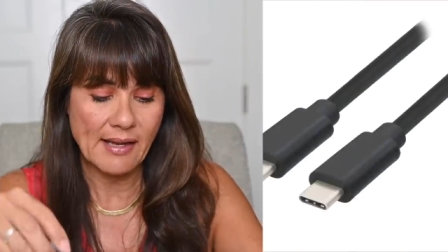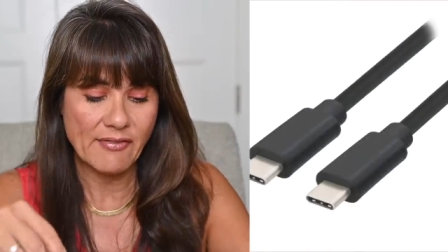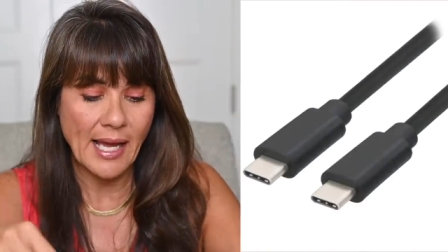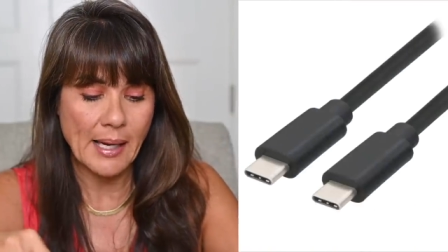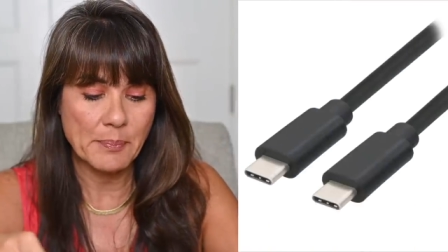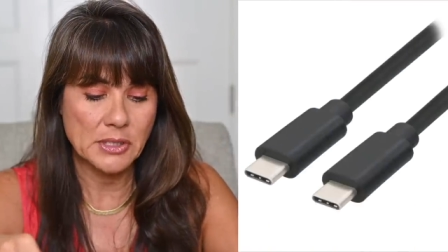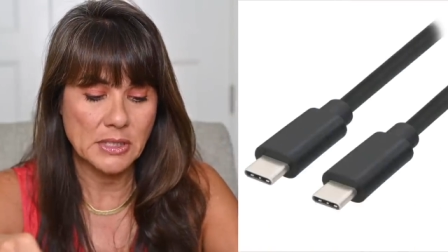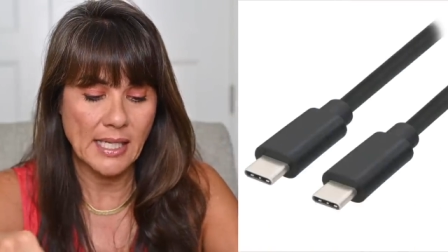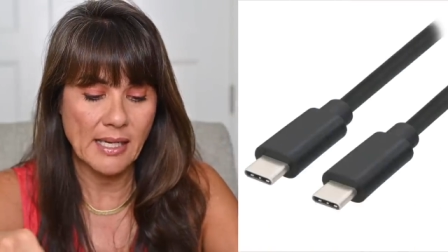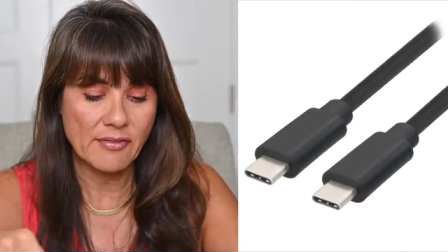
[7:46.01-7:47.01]
have
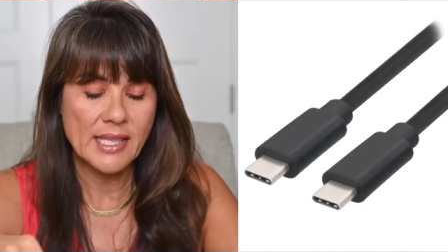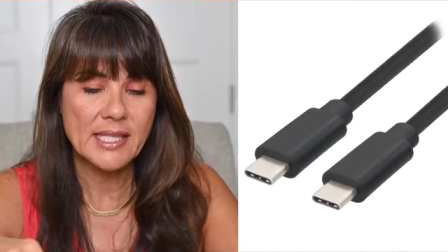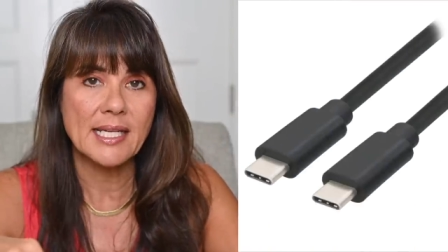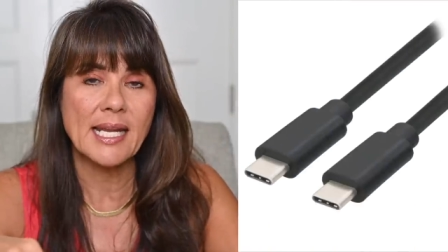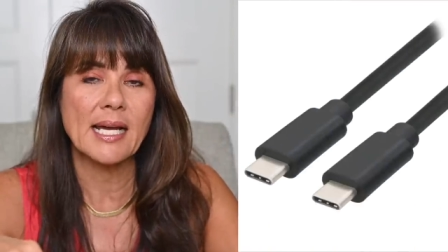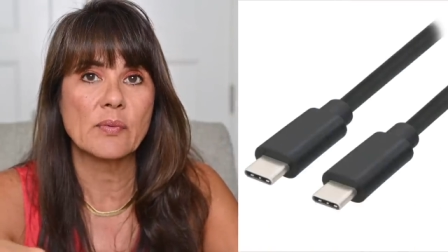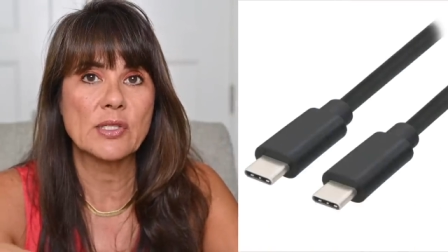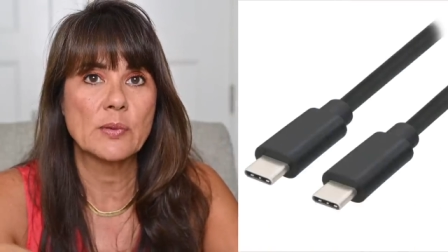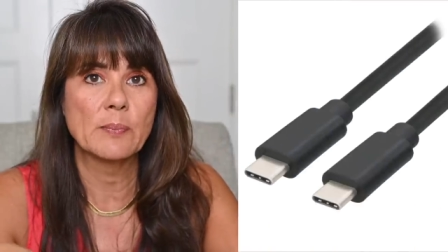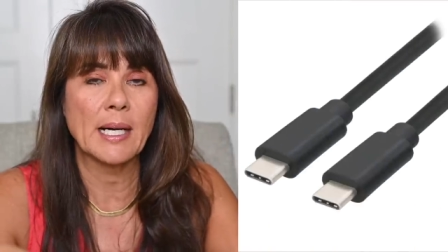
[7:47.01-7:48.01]
Apple, everything now
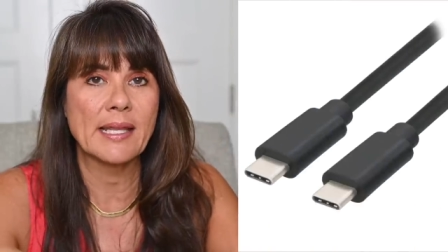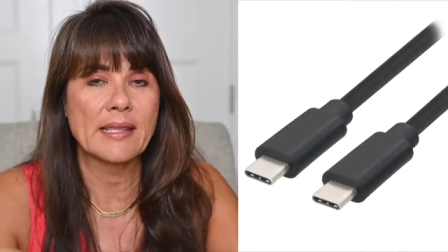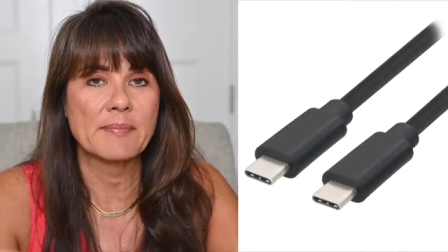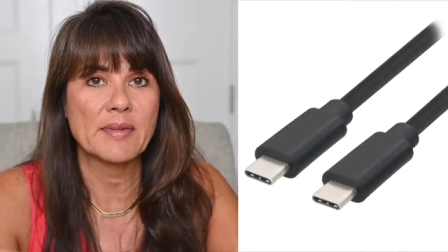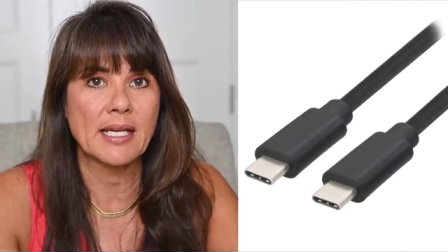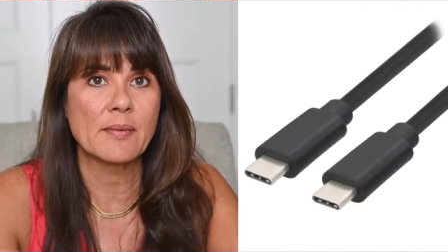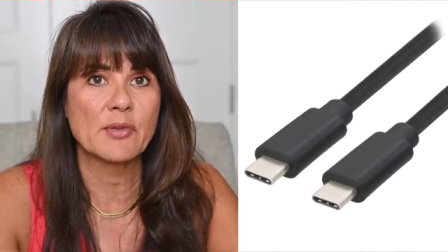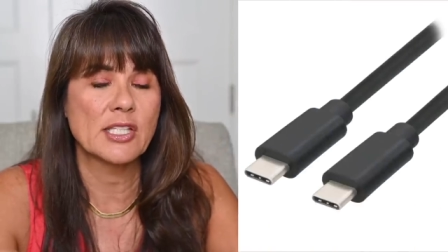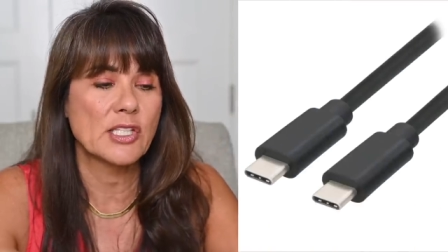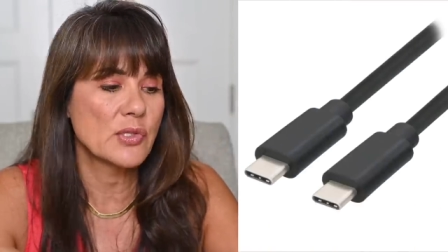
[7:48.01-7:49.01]
when you buy them, they come
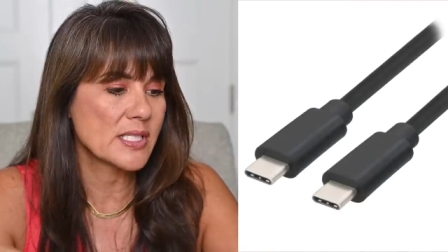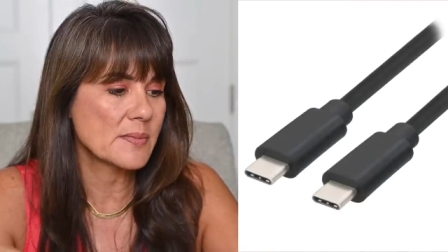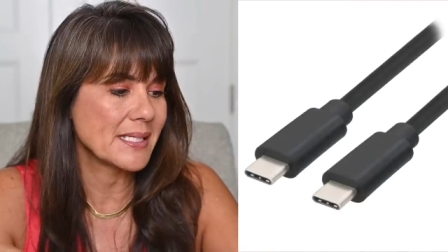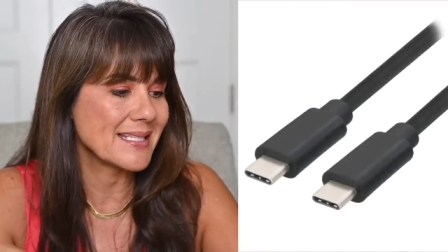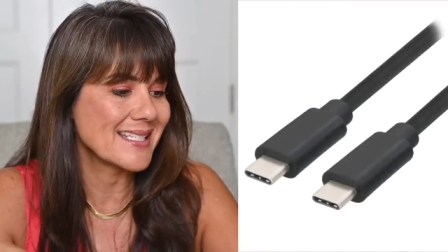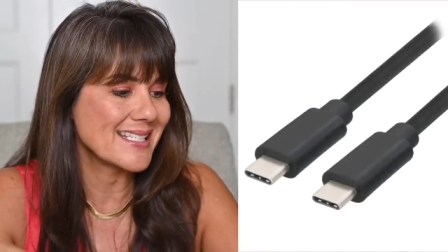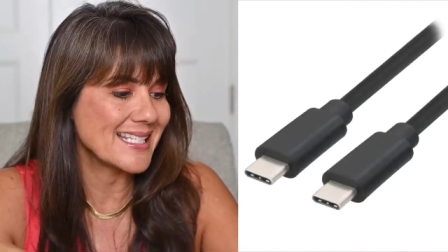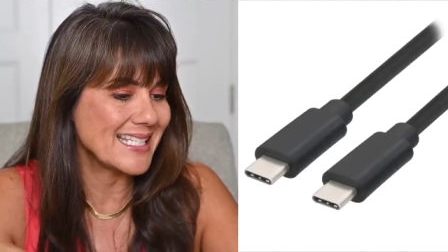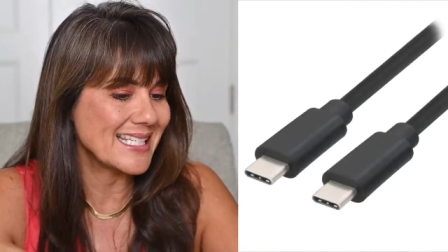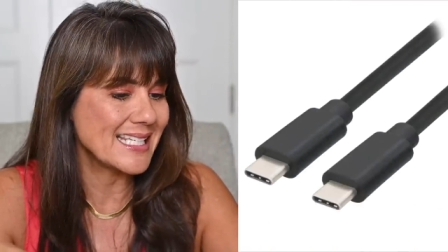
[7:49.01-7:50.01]
with the U S B
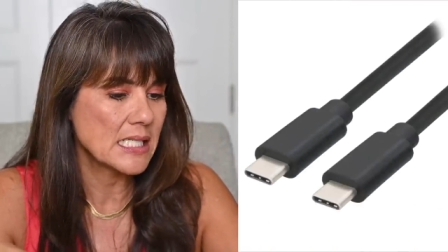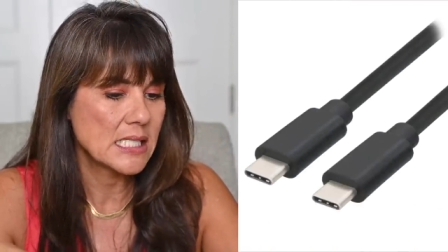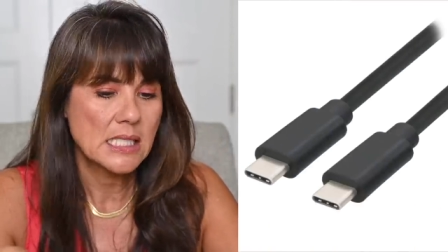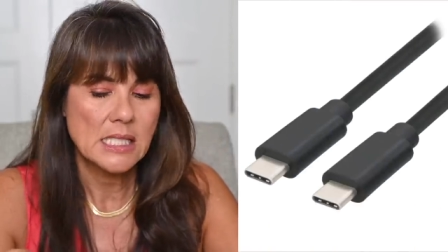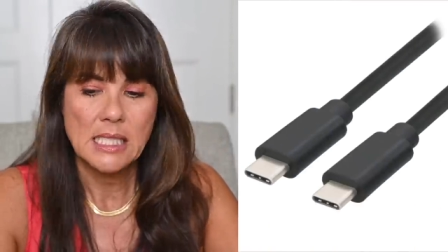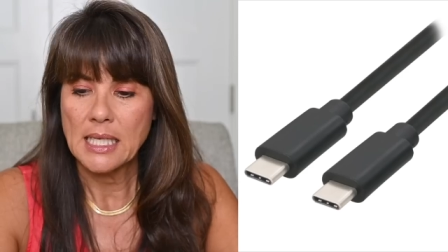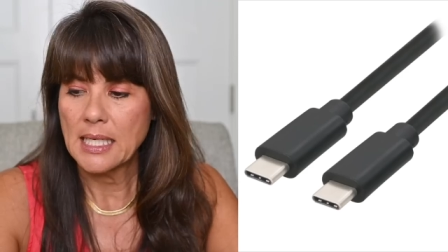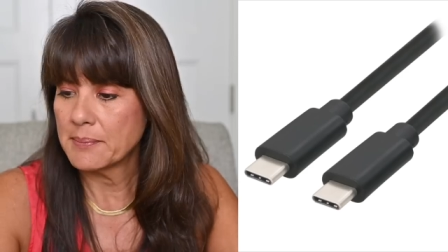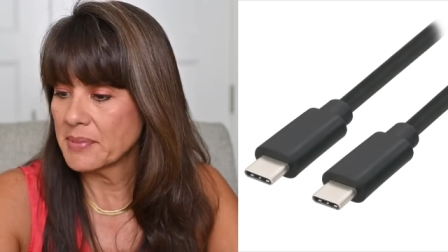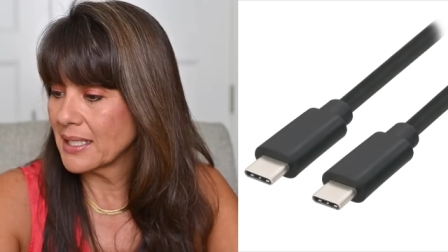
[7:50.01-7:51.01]
C
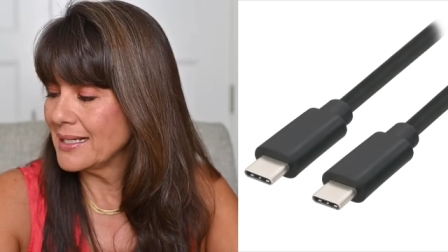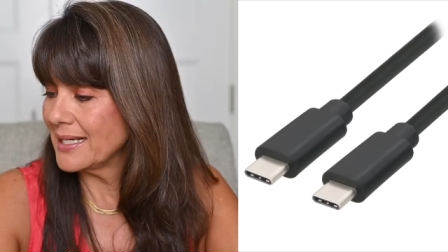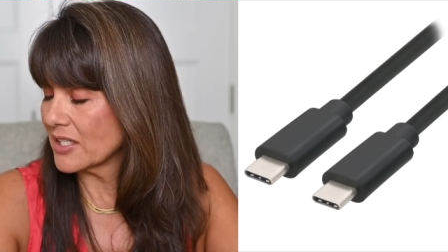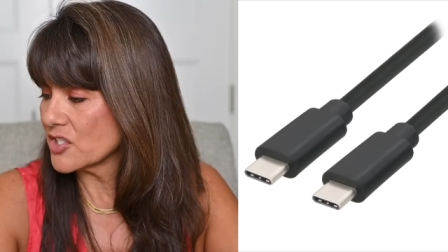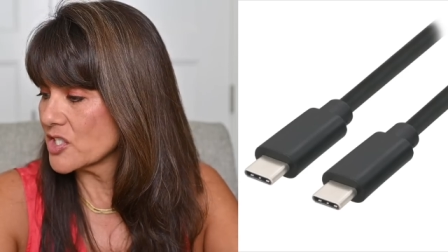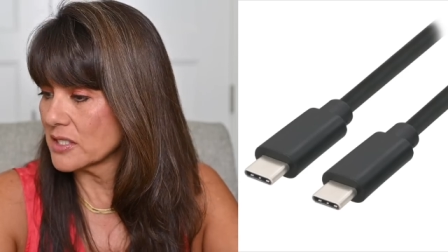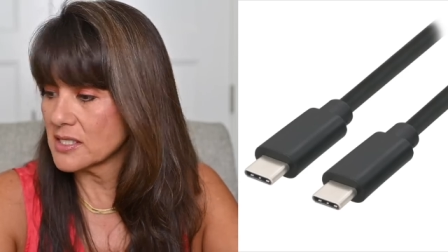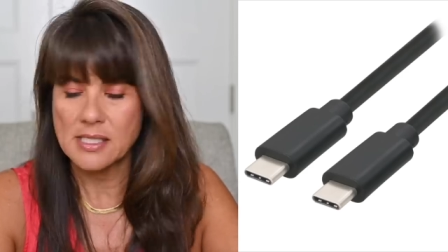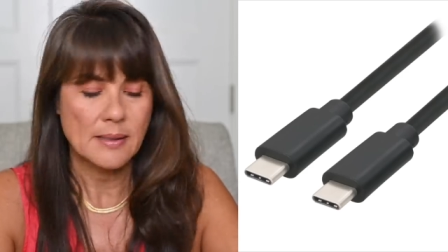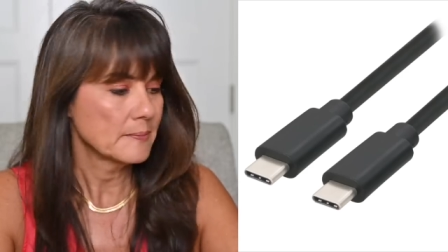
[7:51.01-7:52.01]
um,
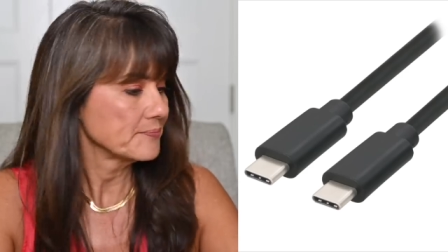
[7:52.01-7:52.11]
connections.